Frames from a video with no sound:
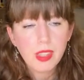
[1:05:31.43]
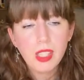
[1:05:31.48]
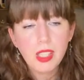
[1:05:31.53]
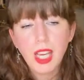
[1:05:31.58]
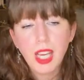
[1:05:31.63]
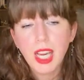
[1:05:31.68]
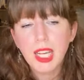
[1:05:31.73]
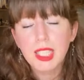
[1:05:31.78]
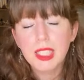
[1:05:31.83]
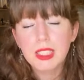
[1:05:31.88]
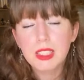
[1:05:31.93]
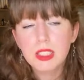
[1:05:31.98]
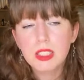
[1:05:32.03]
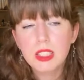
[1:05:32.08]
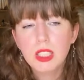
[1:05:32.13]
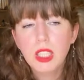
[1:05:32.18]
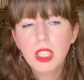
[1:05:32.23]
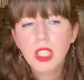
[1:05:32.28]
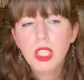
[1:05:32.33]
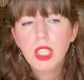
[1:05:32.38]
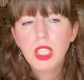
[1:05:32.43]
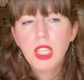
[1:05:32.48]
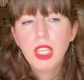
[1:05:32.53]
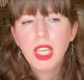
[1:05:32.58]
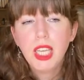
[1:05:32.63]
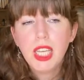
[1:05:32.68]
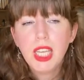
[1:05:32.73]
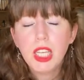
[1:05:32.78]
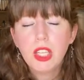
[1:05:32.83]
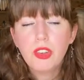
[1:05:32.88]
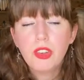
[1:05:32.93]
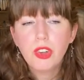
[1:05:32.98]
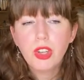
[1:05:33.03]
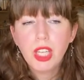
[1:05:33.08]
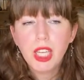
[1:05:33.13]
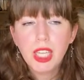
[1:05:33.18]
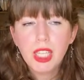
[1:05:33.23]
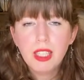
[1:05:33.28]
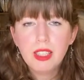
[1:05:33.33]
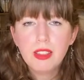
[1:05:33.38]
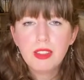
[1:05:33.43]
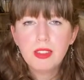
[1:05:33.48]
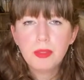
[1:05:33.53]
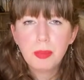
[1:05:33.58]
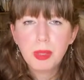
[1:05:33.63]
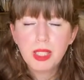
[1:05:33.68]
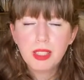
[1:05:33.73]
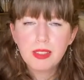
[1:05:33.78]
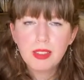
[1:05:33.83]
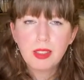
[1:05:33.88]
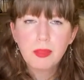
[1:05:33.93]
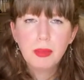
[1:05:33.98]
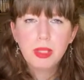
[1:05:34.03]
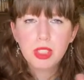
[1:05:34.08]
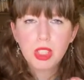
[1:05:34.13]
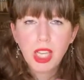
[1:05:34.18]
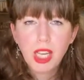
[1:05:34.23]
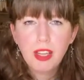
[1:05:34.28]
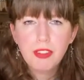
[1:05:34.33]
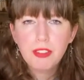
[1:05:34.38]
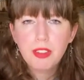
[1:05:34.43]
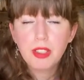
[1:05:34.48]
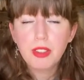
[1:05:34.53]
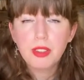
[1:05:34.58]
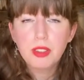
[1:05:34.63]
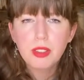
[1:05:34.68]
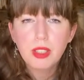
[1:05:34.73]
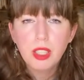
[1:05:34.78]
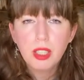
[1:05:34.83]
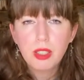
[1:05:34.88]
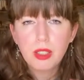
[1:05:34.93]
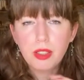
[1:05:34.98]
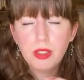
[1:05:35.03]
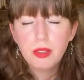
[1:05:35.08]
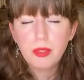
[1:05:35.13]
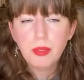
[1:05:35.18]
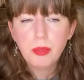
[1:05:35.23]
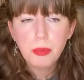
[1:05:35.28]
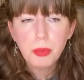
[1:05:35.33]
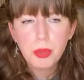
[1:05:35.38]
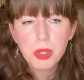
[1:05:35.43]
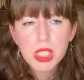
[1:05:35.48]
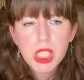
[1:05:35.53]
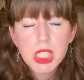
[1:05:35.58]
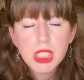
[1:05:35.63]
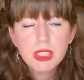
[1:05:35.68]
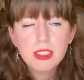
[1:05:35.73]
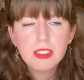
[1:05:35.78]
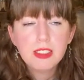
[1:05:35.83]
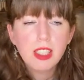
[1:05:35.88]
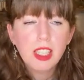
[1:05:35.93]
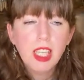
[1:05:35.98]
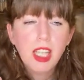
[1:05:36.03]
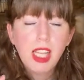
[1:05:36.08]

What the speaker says: And it creates, because they're much heavier and more dense,